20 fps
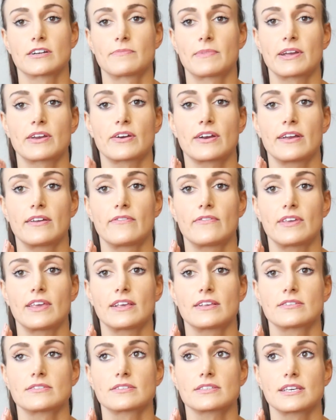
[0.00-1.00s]
and my
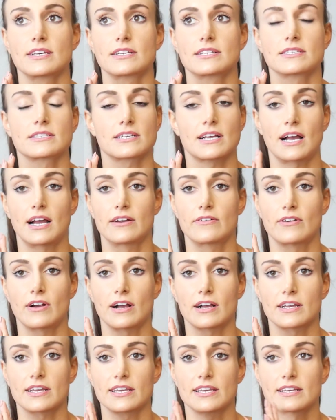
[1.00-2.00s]
cravings, like,
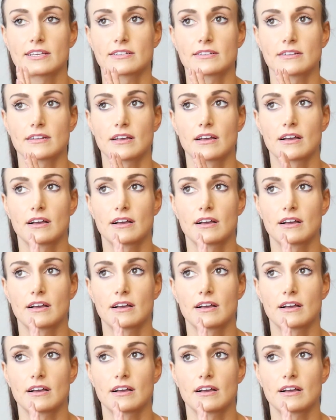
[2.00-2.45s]
skyrocket.